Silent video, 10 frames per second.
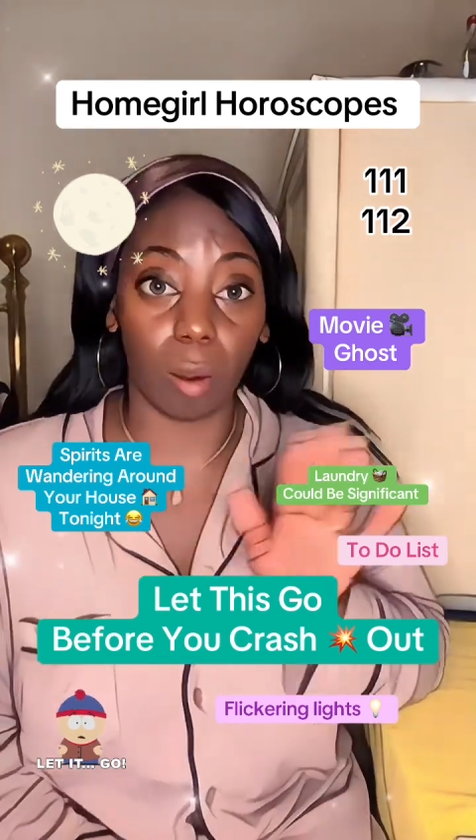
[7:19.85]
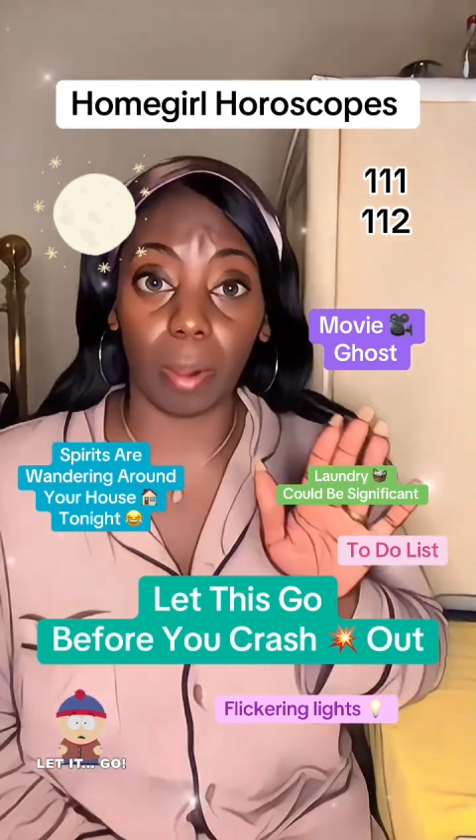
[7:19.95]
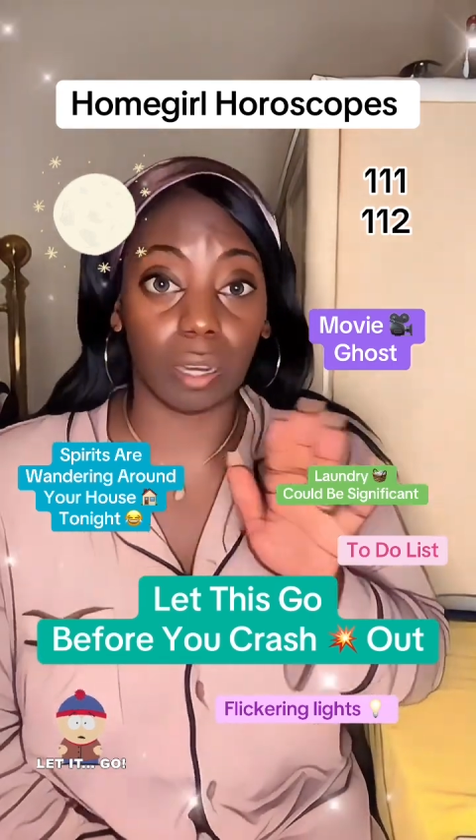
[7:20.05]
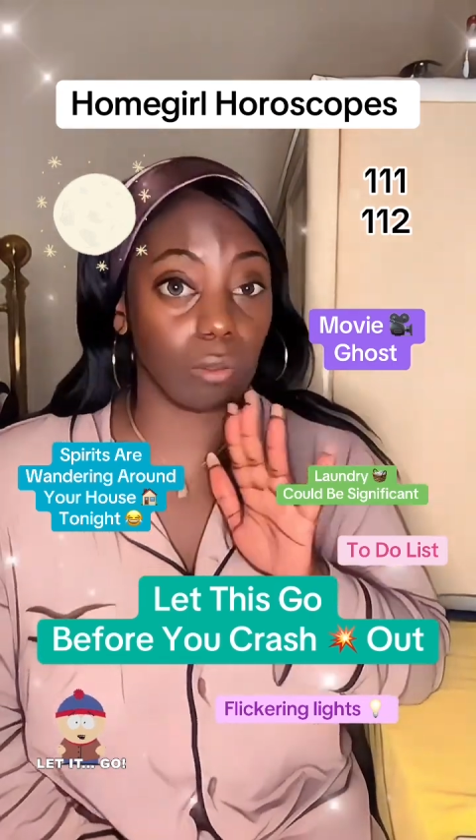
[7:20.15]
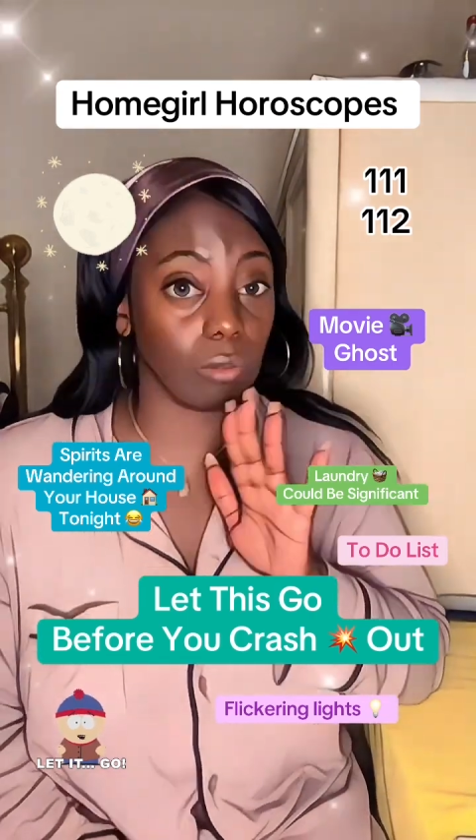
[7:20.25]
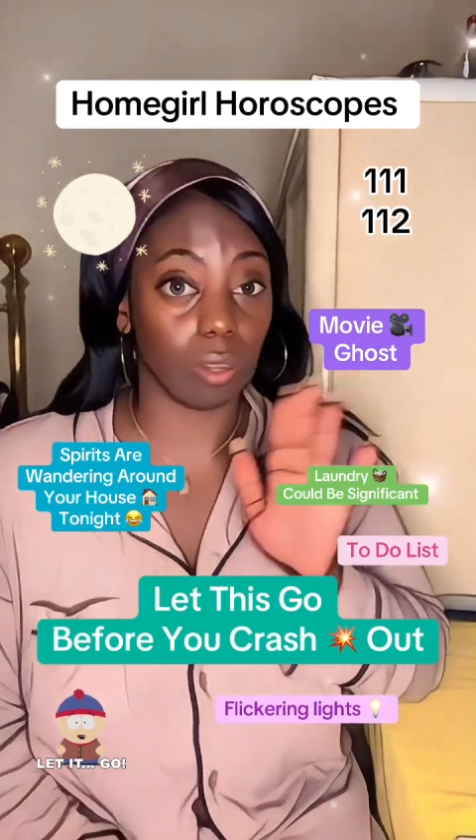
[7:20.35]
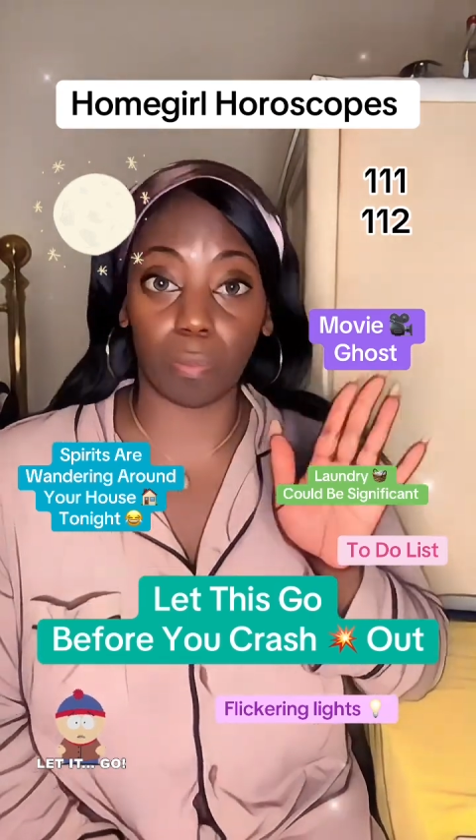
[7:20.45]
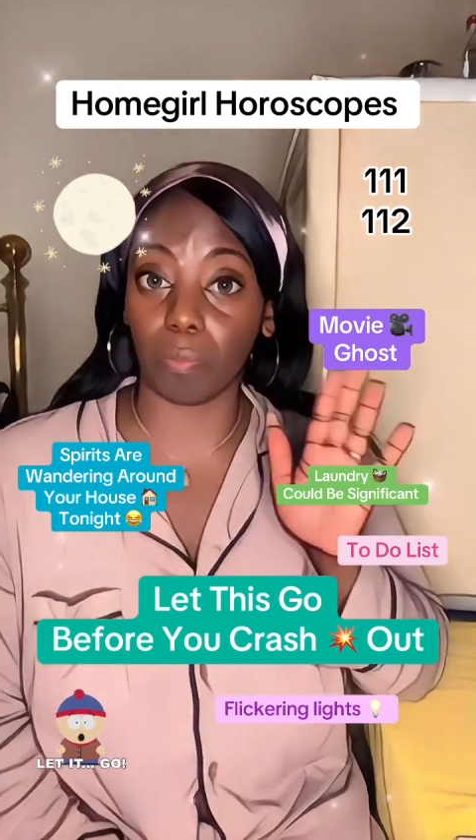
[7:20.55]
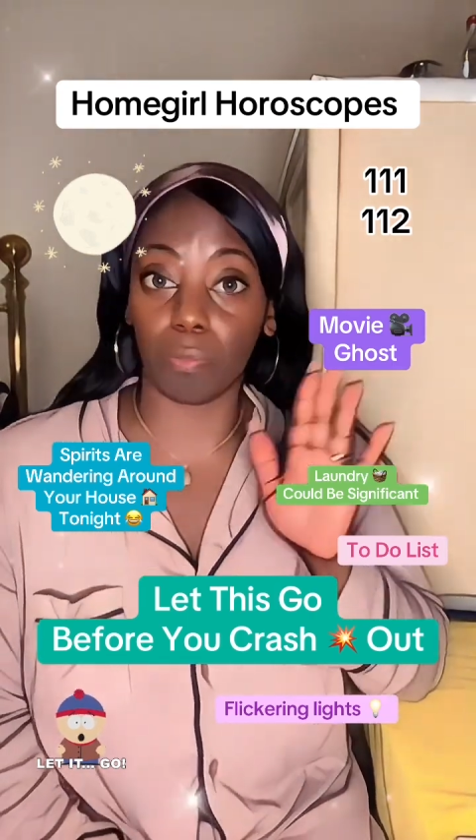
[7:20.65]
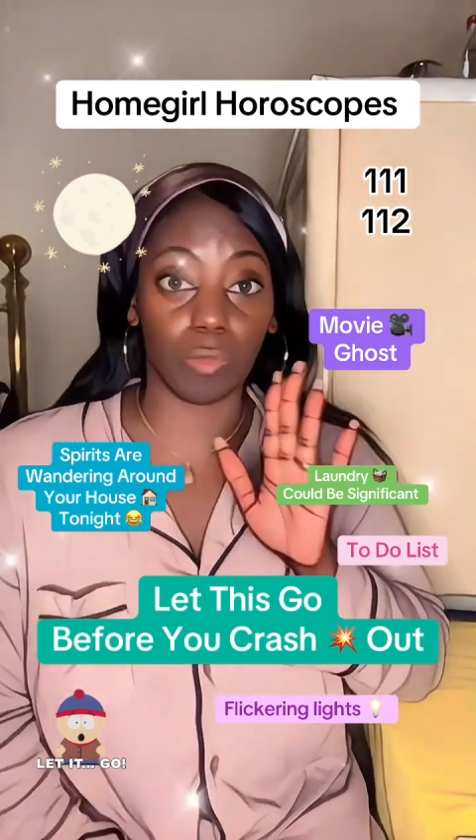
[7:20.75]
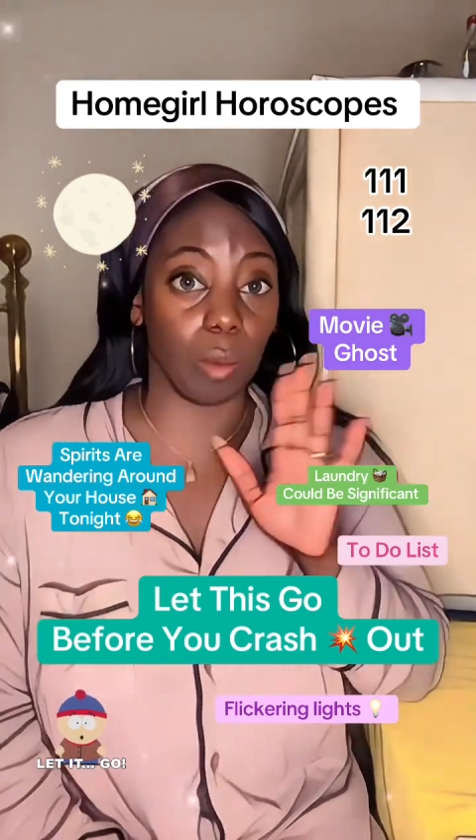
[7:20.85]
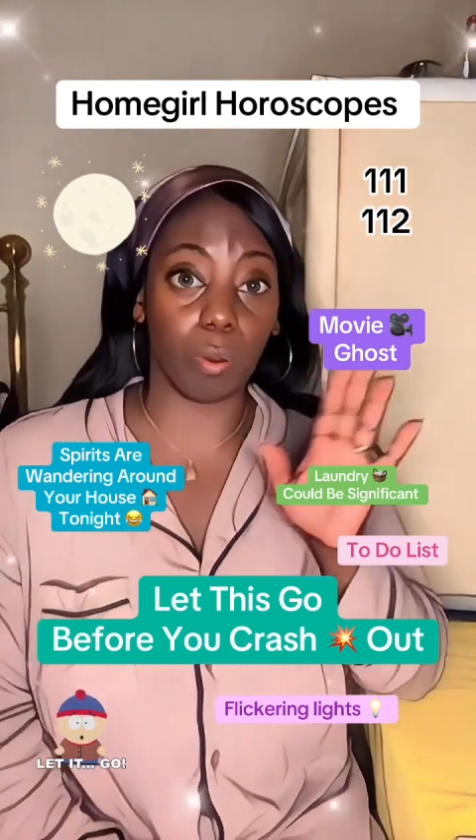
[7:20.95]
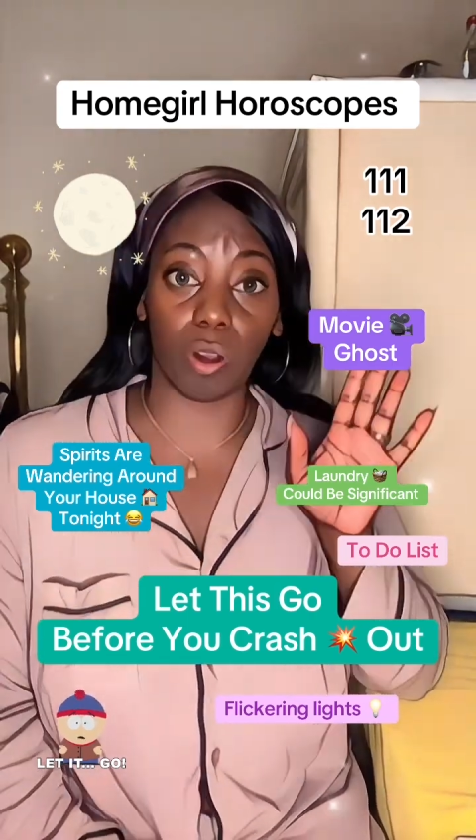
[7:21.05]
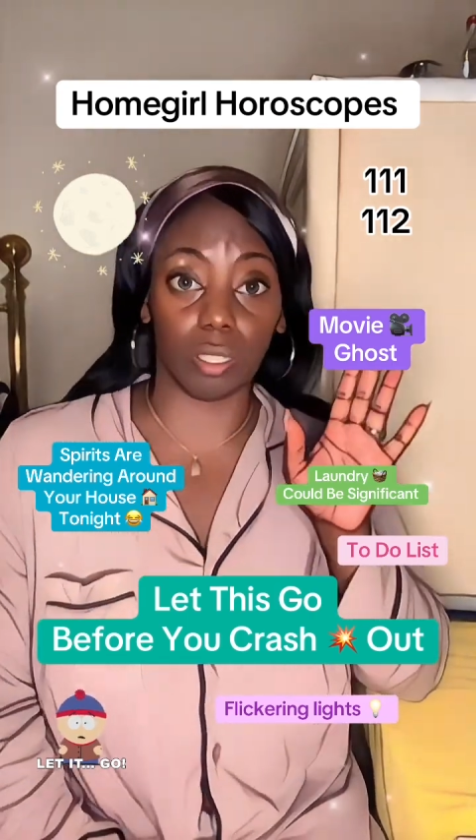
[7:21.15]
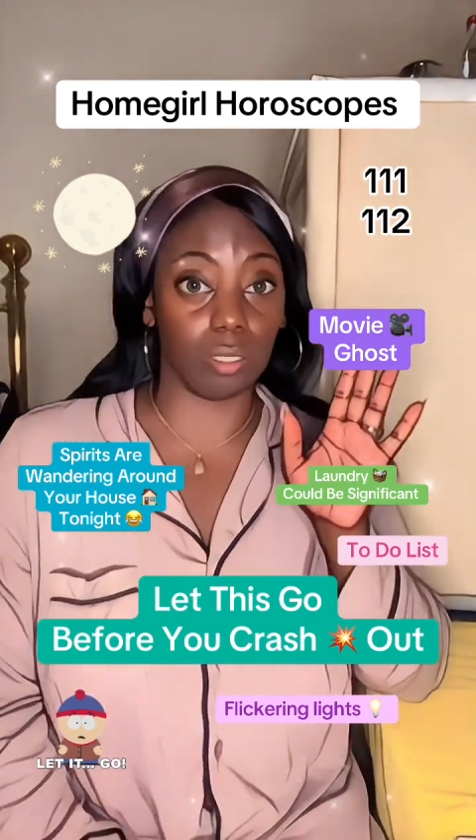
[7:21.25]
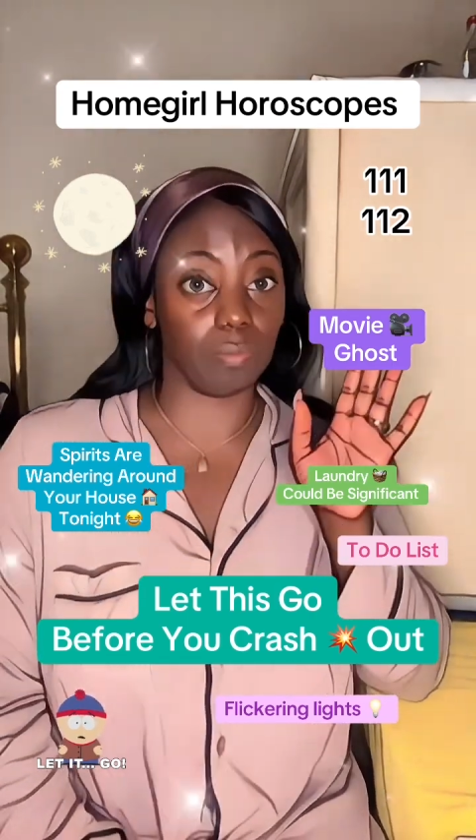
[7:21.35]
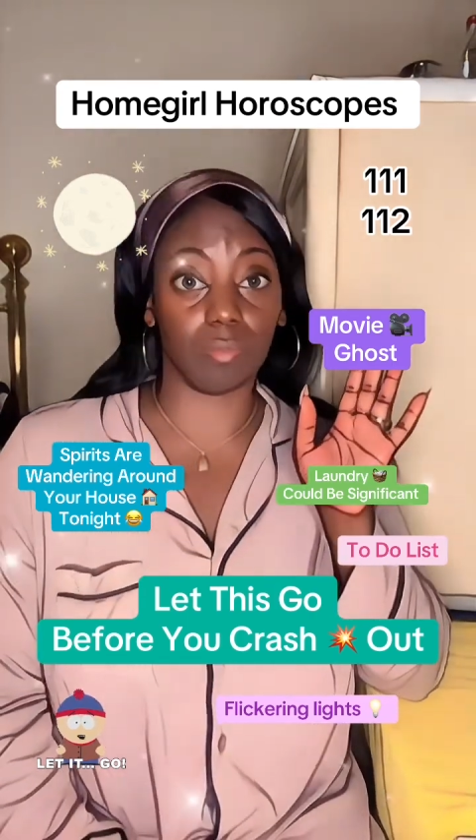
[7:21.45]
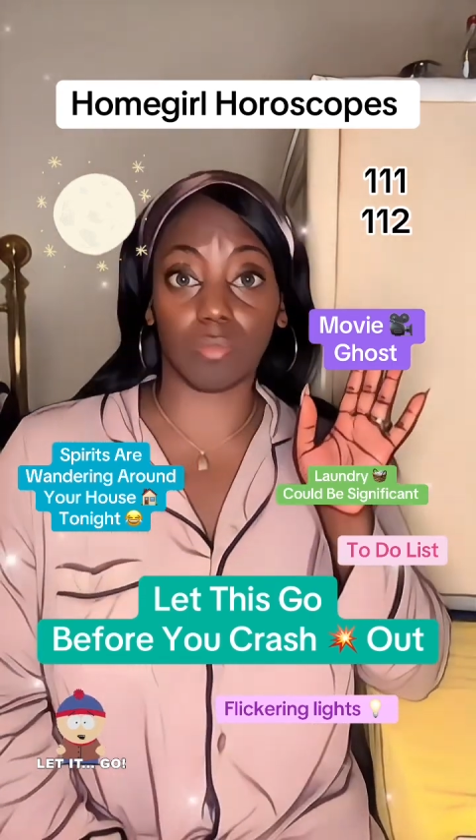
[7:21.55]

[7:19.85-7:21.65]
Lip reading: about a partner.